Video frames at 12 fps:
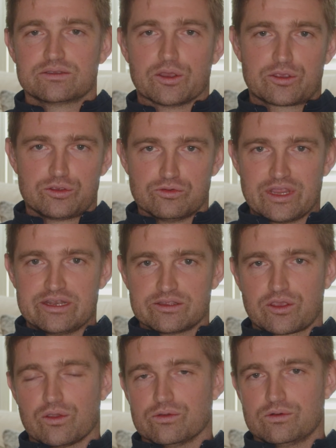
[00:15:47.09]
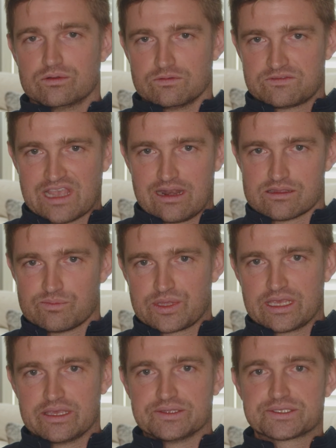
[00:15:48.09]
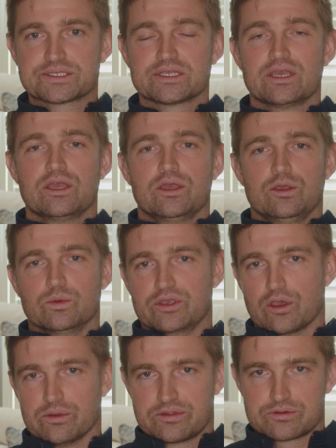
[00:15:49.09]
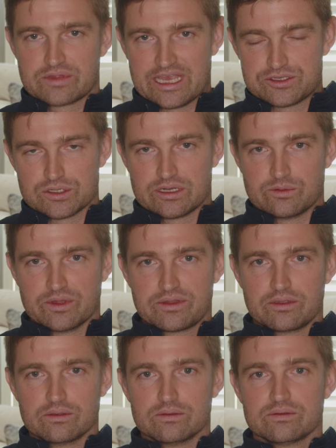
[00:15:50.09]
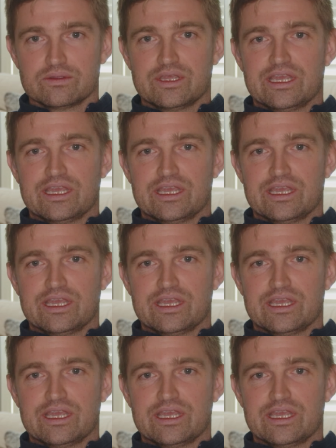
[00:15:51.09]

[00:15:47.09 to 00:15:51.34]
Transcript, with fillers: You know curated cohort of talented peers that we're going through that journey with you,